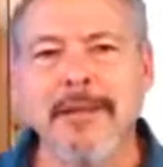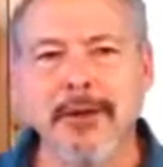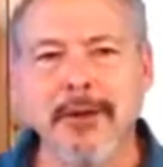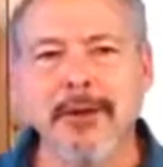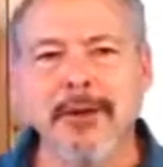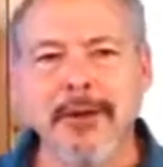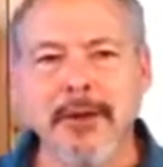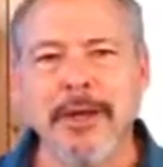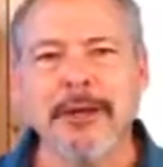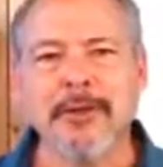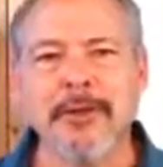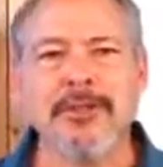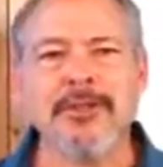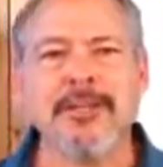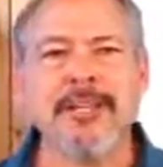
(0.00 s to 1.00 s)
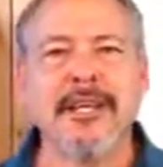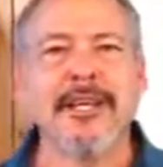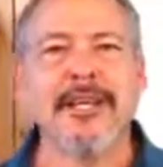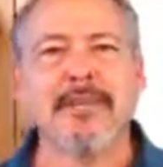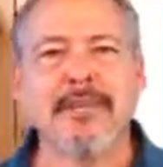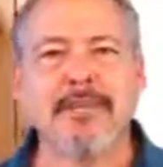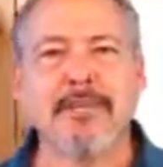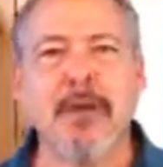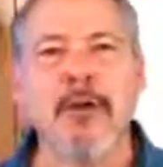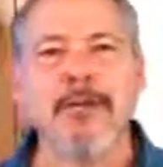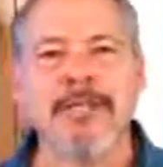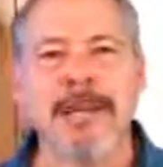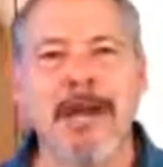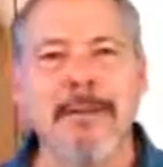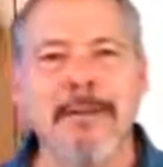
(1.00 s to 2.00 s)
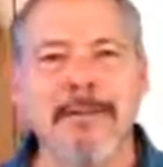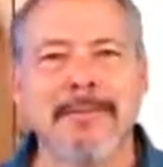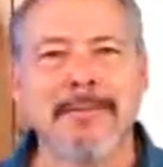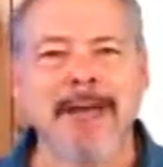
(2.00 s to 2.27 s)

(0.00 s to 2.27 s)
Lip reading: of you are doing when you're seeing this post come up